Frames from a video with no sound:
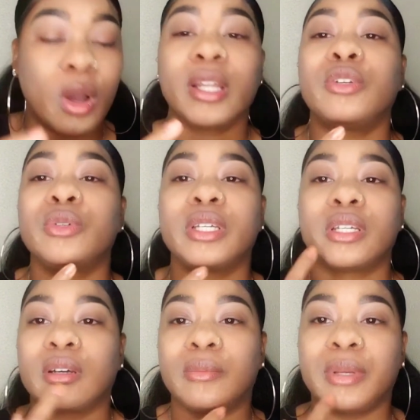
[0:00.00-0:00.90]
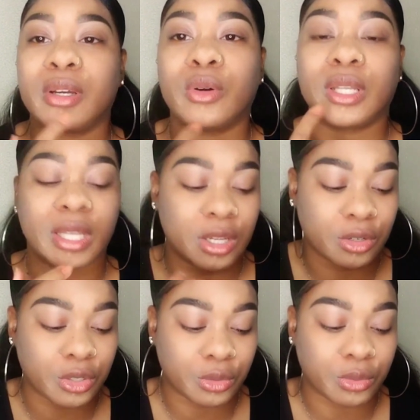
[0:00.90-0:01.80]
Oh, I do get a bit oily
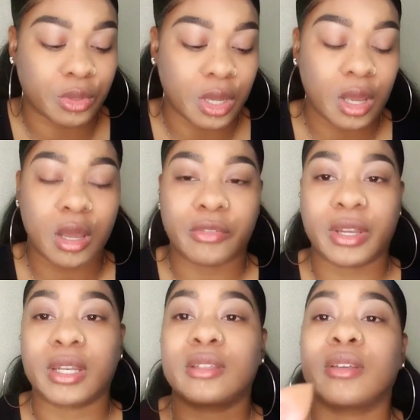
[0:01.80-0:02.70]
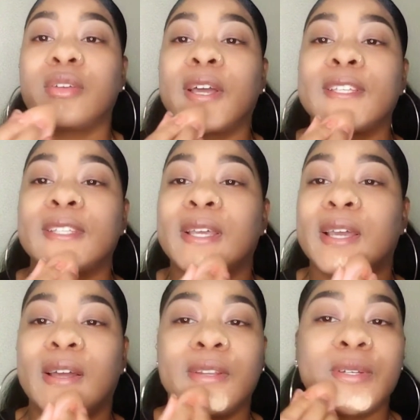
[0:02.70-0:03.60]
here too. I forgot to tell you guys
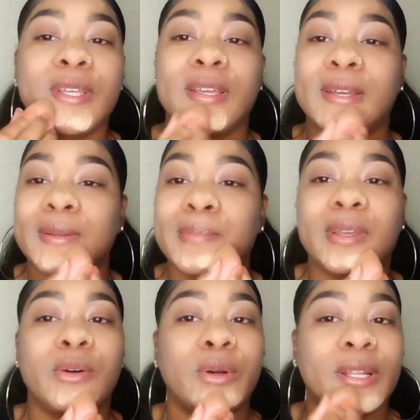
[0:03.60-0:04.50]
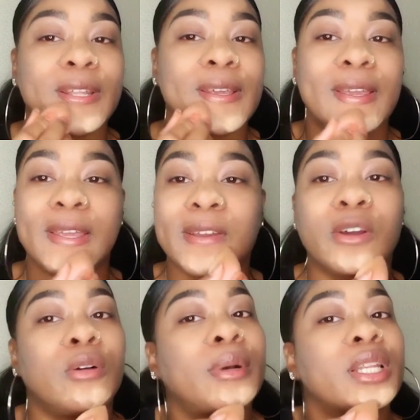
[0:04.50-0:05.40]
that. I do get a bit oily
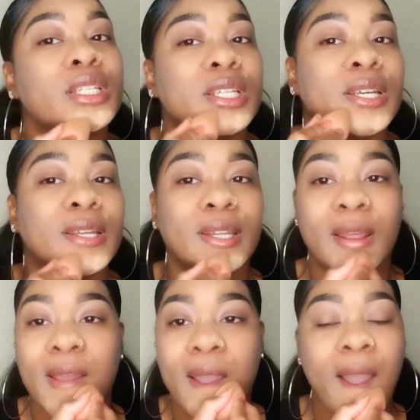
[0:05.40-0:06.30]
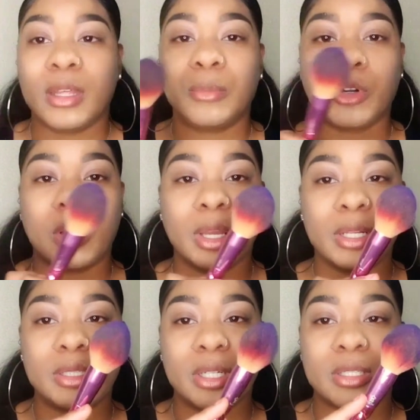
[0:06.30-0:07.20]
here on my chin. Then I'm going
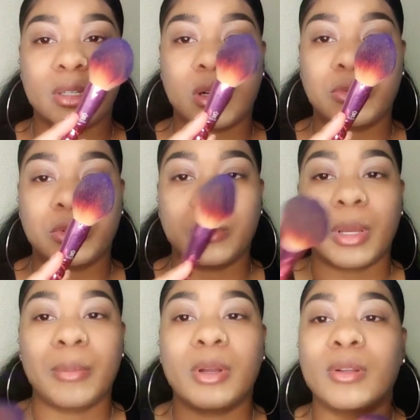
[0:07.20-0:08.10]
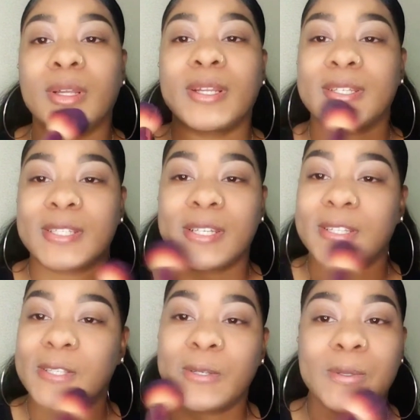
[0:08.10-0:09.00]
ahead and dust it off a little bit. I'm not gonna let it
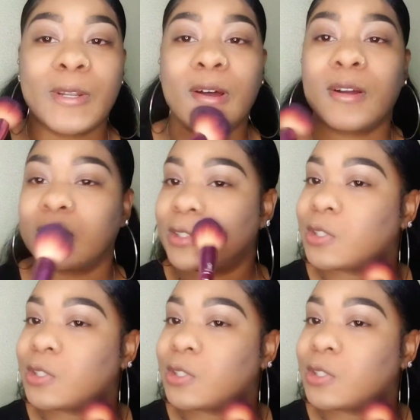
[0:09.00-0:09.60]
sit too long.